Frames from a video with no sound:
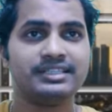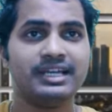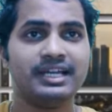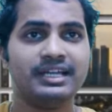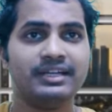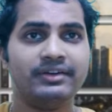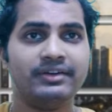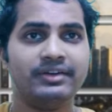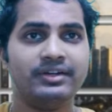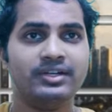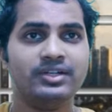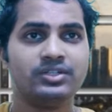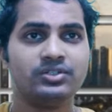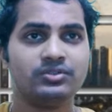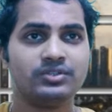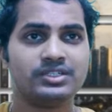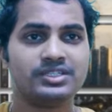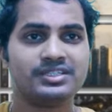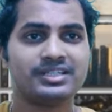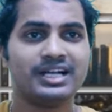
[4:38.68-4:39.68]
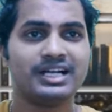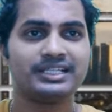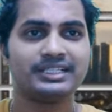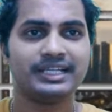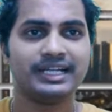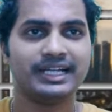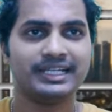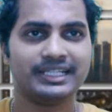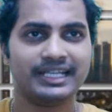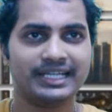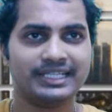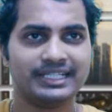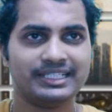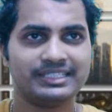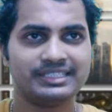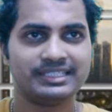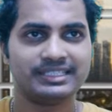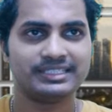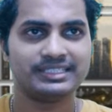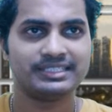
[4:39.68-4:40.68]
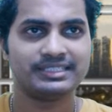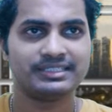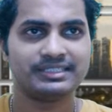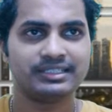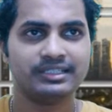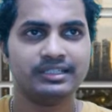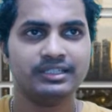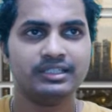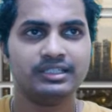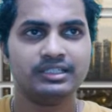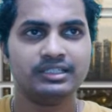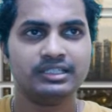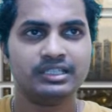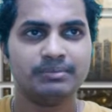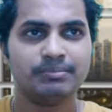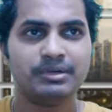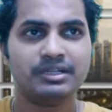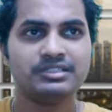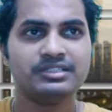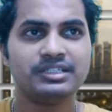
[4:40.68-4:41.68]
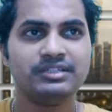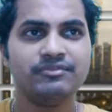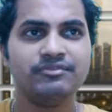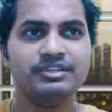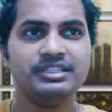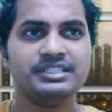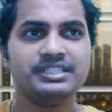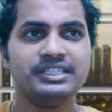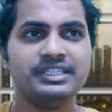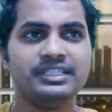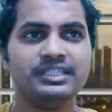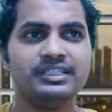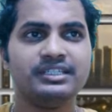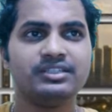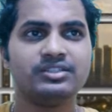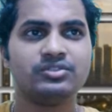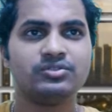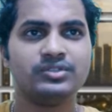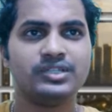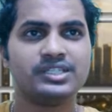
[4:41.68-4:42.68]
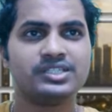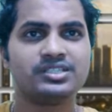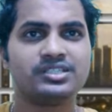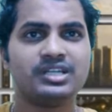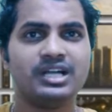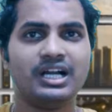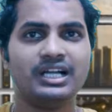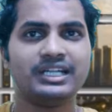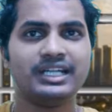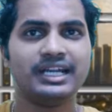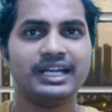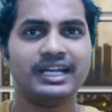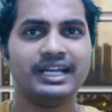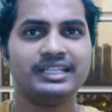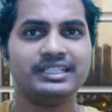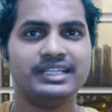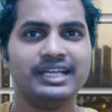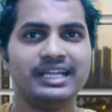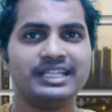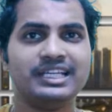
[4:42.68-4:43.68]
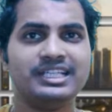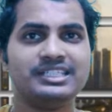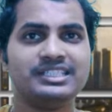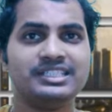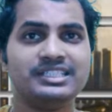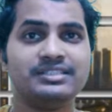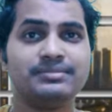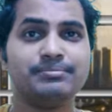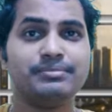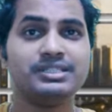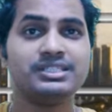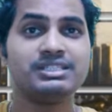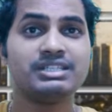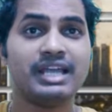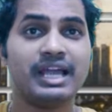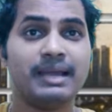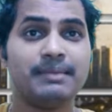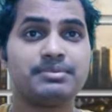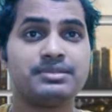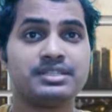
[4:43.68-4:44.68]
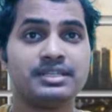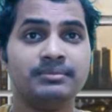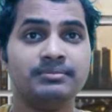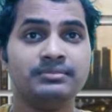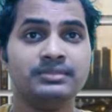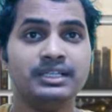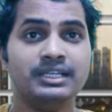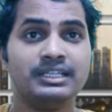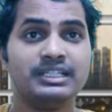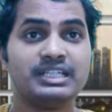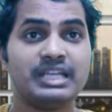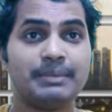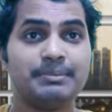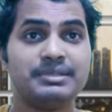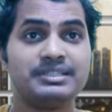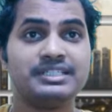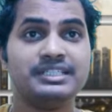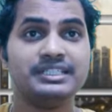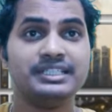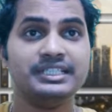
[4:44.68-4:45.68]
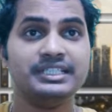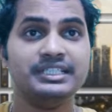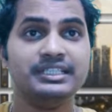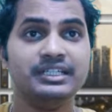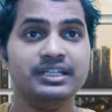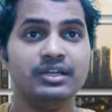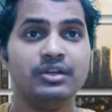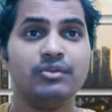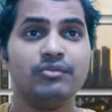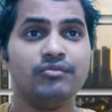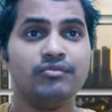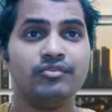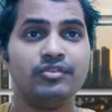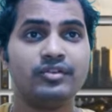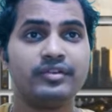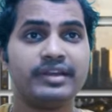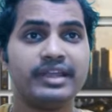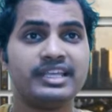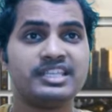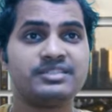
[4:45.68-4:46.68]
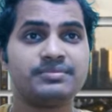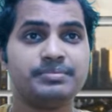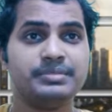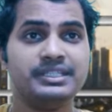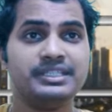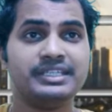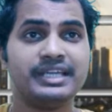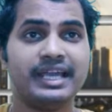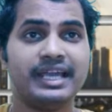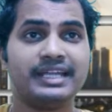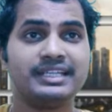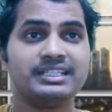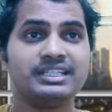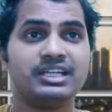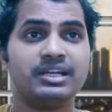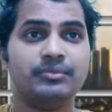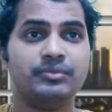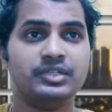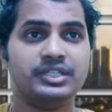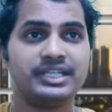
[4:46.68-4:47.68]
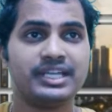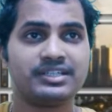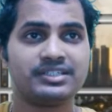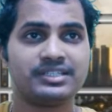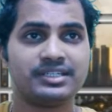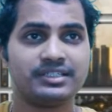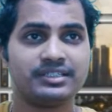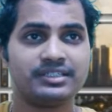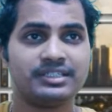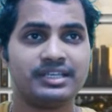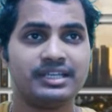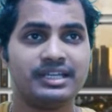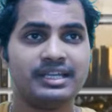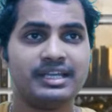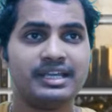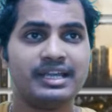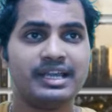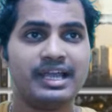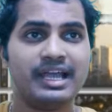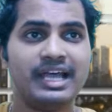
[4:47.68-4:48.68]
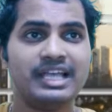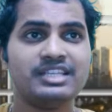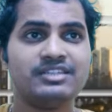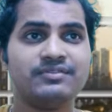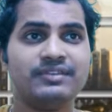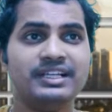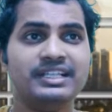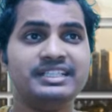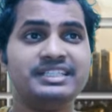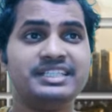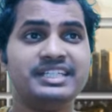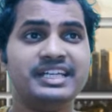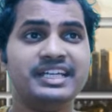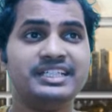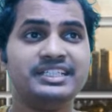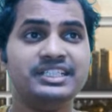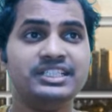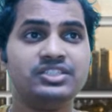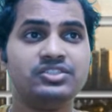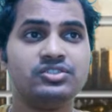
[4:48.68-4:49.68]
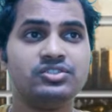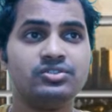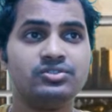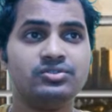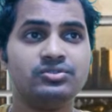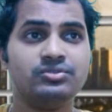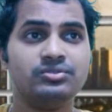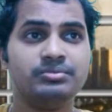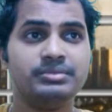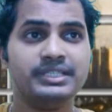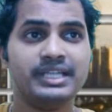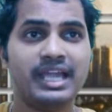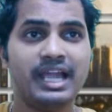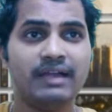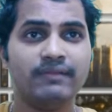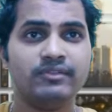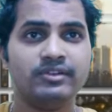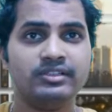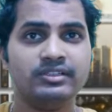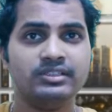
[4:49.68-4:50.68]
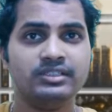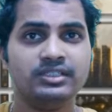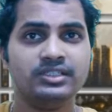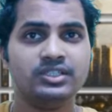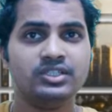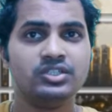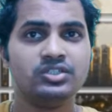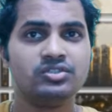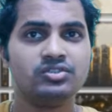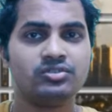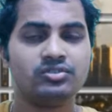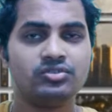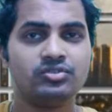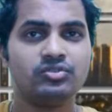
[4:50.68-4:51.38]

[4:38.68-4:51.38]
a desire to start an analysis. The person wishing to start an analysis must have some capacity for speech and communication. As well, they need to be able